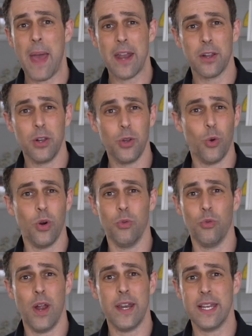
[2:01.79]
pedal or
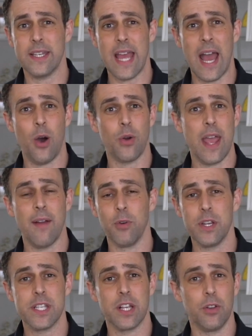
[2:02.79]
running down
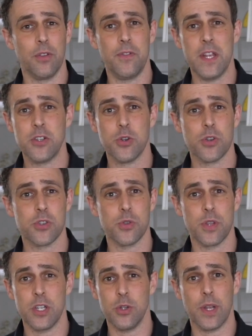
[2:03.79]
every single feature
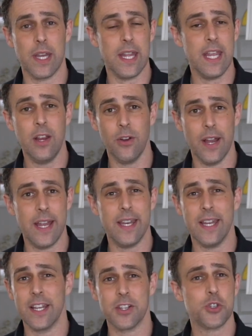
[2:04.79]
so that you can hear it
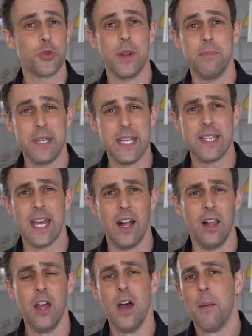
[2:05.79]
in extreme
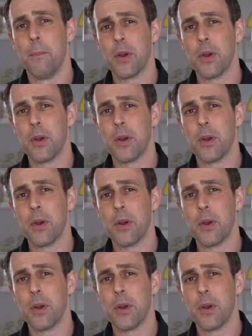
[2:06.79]
detail,